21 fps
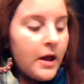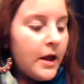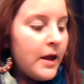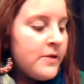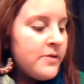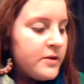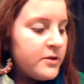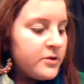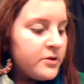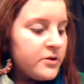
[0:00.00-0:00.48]

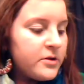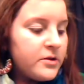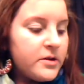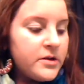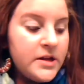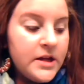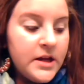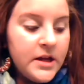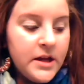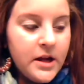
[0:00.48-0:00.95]
And then you're
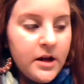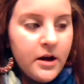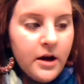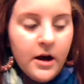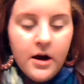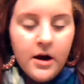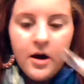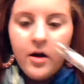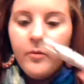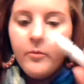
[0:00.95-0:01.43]
going to take
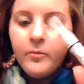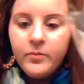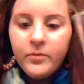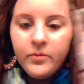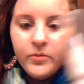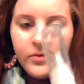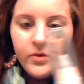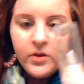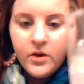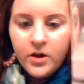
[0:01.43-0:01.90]
um,
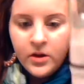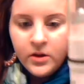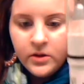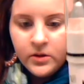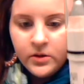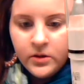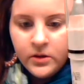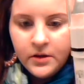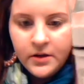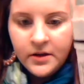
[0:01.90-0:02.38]

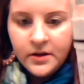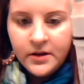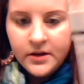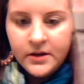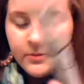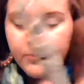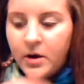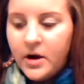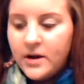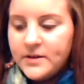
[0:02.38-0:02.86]

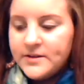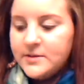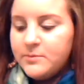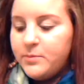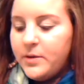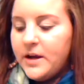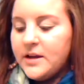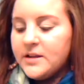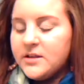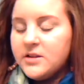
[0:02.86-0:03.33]
in pots
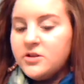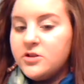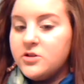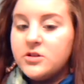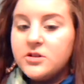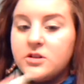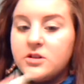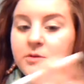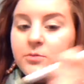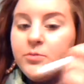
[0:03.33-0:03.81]
and pans and
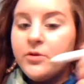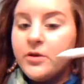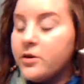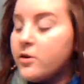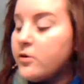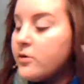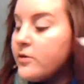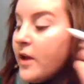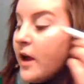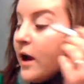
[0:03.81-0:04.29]
you're just going to put
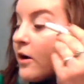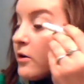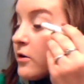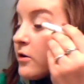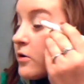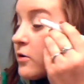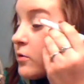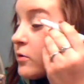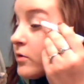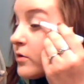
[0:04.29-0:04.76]
it on the
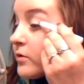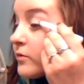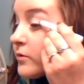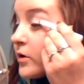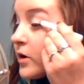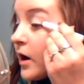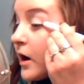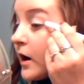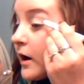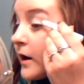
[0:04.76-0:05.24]
outer corner of
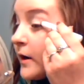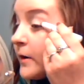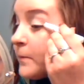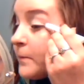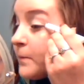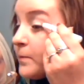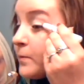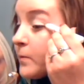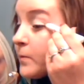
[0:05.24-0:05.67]
your eye.